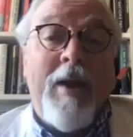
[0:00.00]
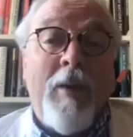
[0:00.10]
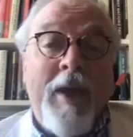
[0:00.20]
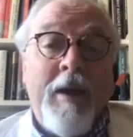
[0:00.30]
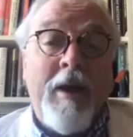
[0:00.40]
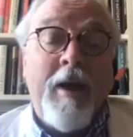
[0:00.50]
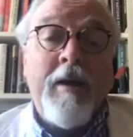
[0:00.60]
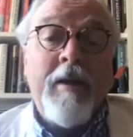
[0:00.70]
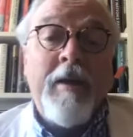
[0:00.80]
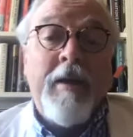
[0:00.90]
we are
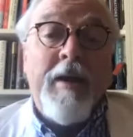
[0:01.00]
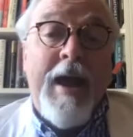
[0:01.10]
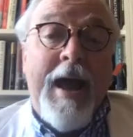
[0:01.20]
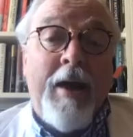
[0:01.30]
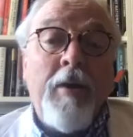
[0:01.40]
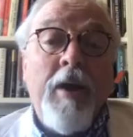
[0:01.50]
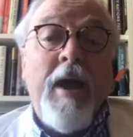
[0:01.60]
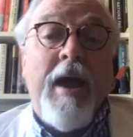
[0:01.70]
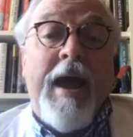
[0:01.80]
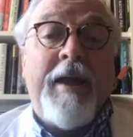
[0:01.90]
now,
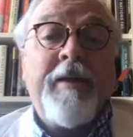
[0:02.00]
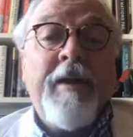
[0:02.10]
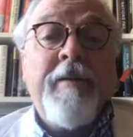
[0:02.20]
and